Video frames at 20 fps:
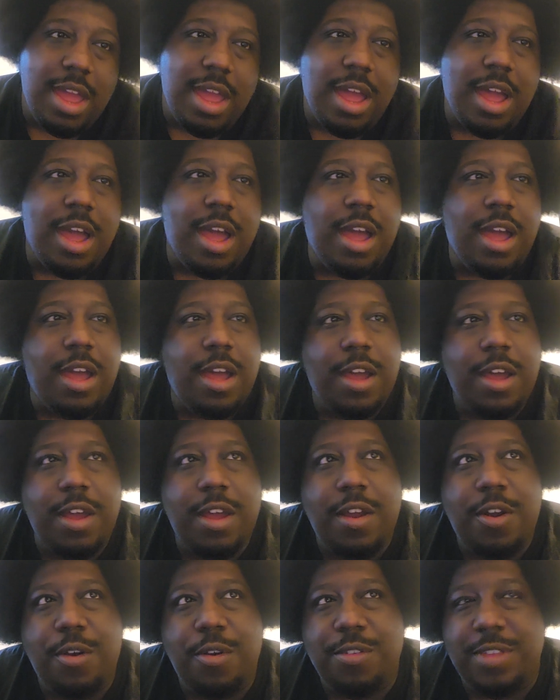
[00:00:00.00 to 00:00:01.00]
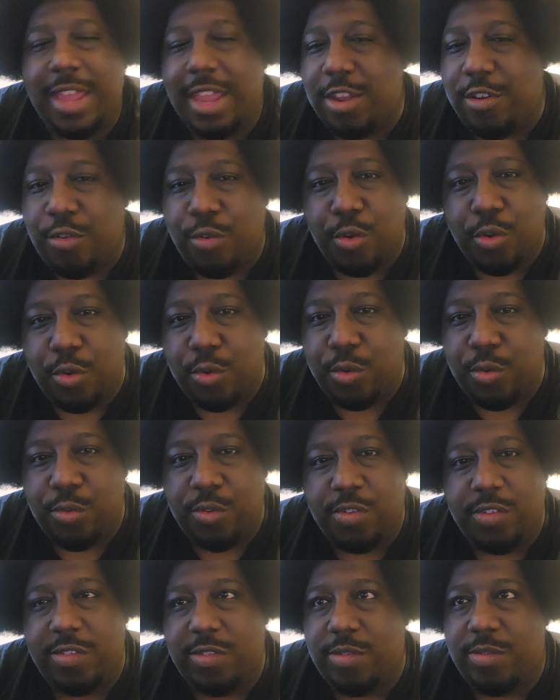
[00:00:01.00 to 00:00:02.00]
Jose
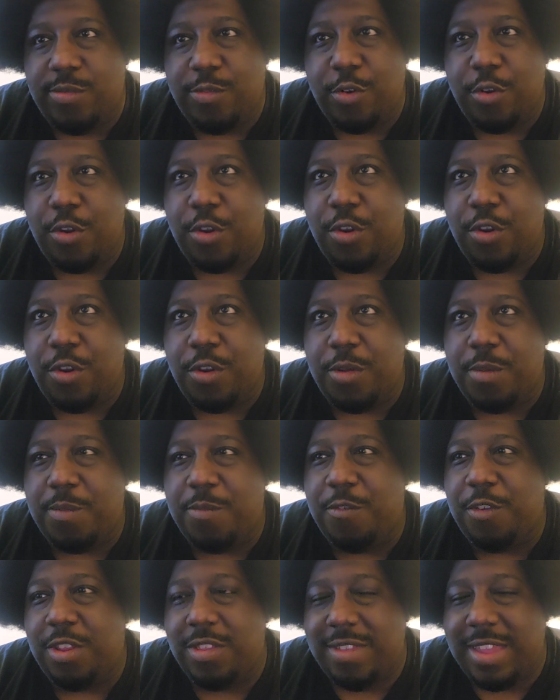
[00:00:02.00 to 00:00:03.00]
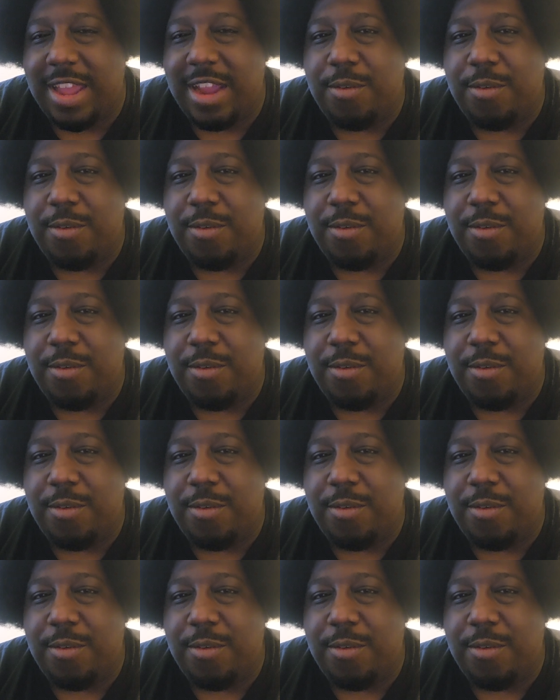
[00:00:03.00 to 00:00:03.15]
Cruz for the